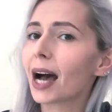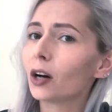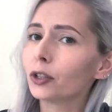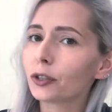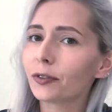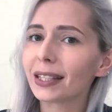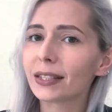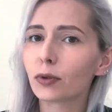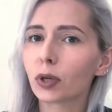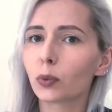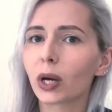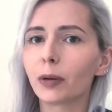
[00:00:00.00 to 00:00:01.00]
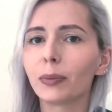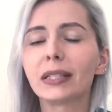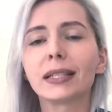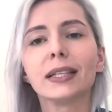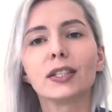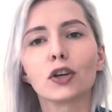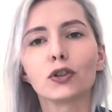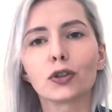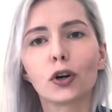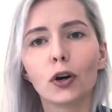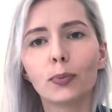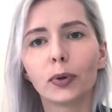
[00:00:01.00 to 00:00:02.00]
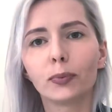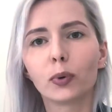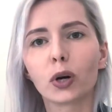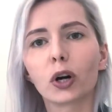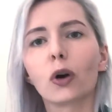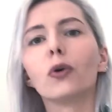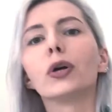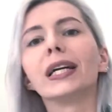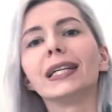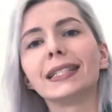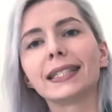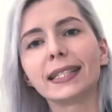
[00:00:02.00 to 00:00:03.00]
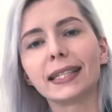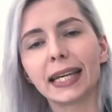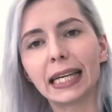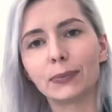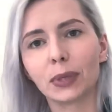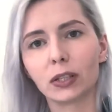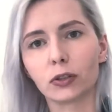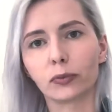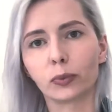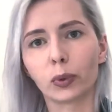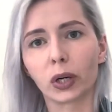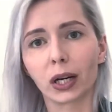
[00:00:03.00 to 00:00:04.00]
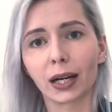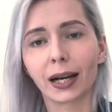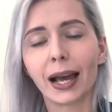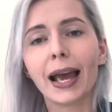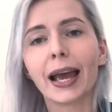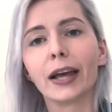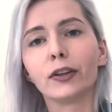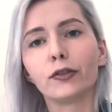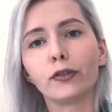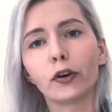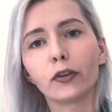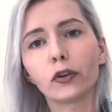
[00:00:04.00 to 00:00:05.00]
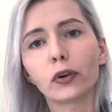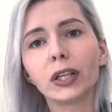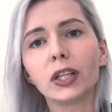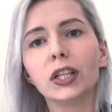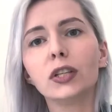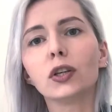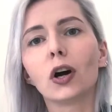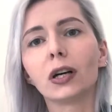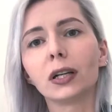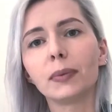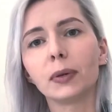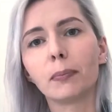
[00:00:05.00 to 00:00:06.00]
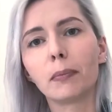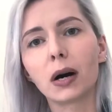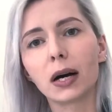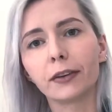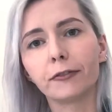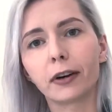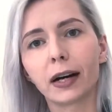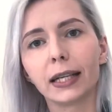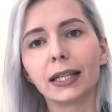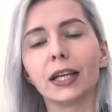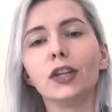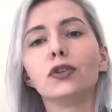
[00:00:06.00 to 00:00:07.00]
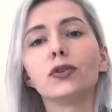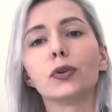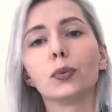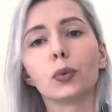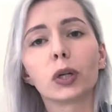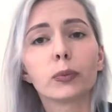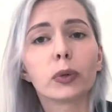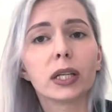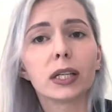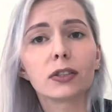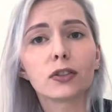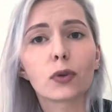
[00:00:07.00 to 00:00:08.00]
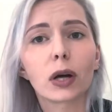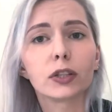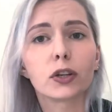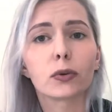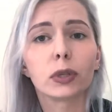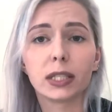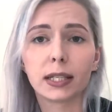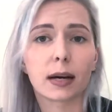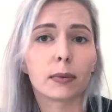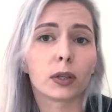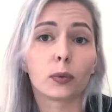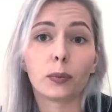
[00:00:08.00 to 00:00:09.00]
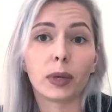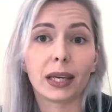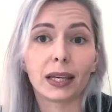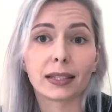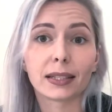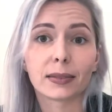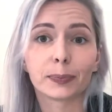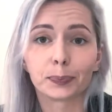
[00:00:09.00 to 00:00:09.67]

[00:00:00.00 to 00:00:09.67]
out of these requirements is scope of work or statement of work. And further on, it's gonna be modified into the work breakdown structure or WBS.